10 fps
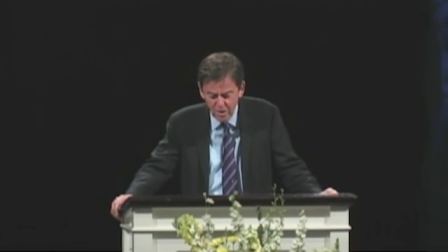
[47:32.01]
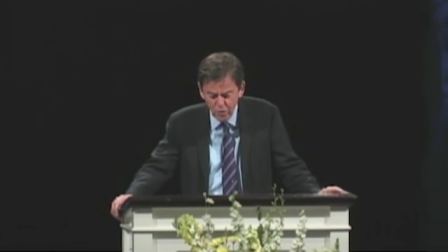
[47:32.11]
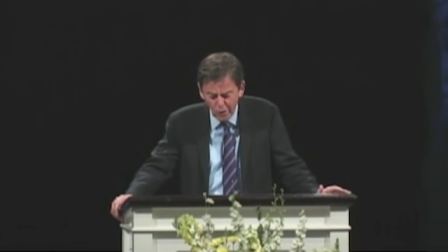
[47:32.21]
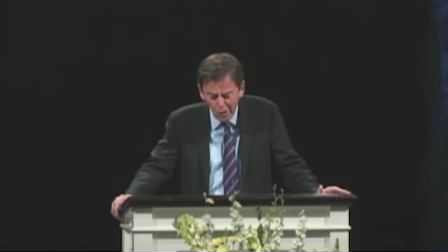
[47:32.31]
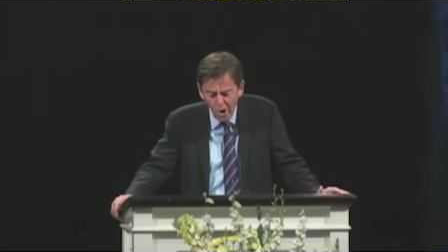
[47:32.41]

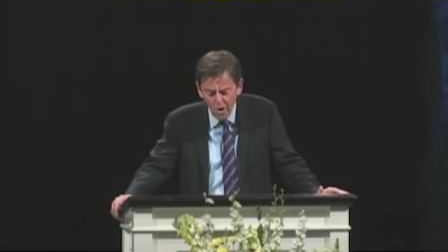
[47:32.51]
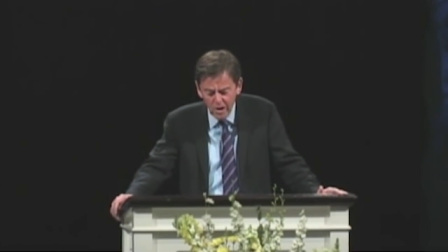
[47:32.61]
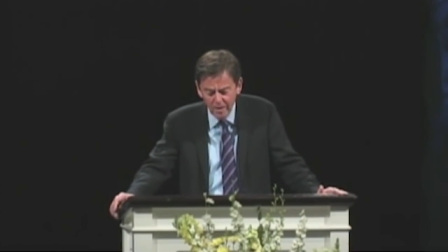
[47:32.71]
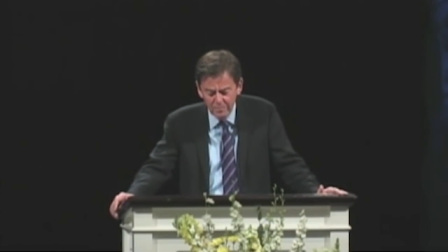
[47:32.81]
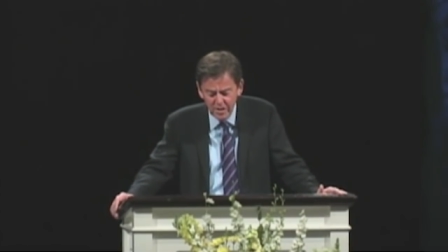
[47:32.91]
The law
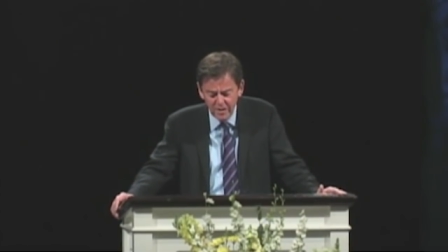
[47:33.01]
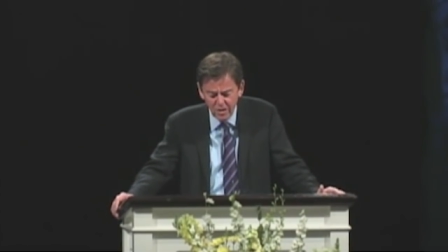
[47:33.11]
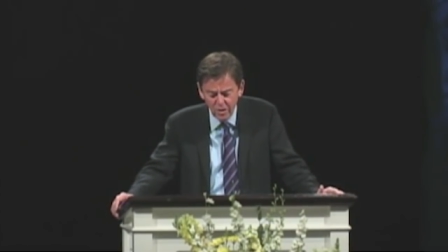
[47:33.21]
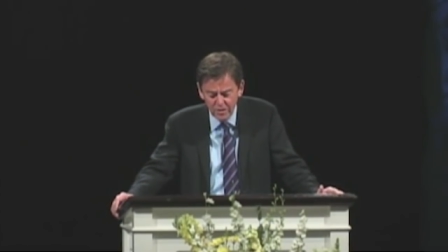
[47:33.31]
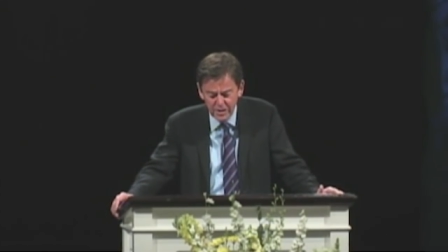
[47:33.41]
comes in the
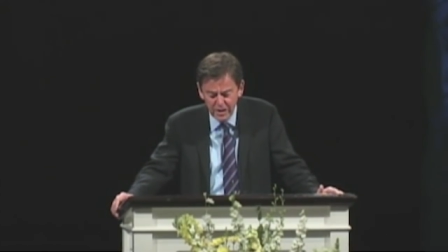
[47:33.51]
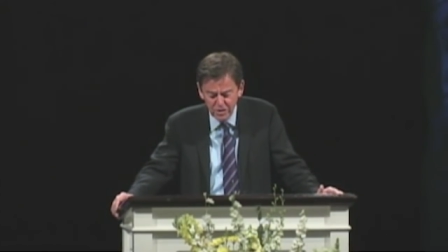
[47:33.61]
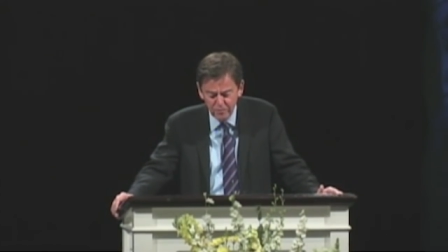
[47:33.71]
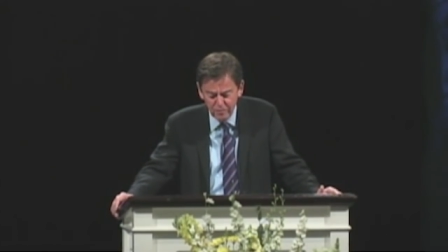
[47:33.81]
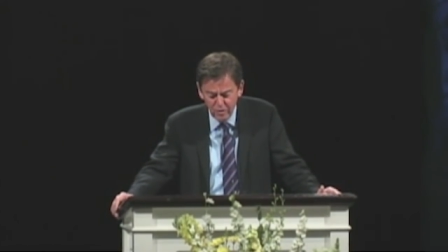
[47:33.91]

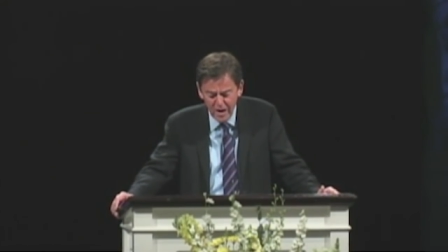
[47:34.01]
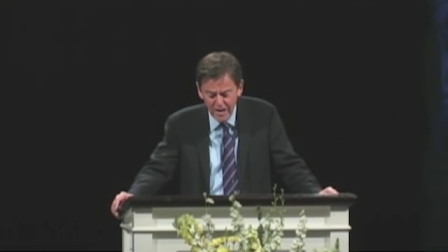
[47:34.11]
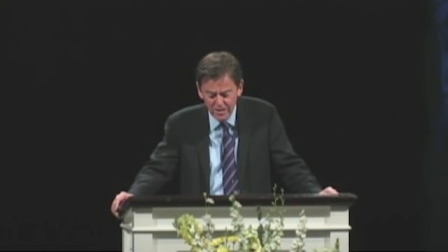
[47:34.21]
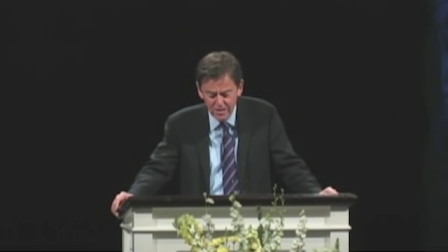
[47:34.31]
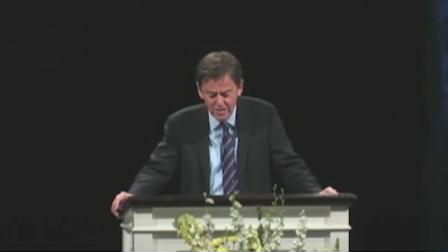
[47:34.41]
context of
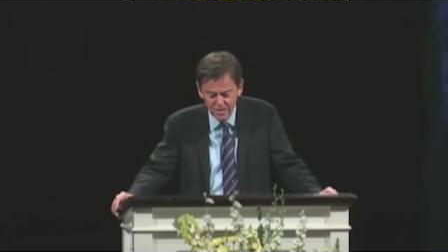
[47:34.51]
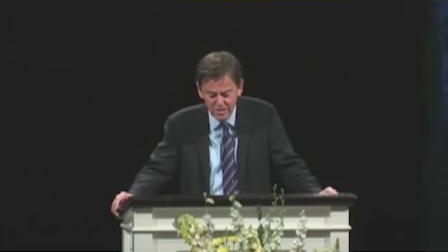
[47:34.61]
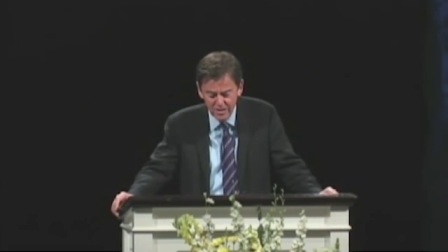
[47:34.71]
grace.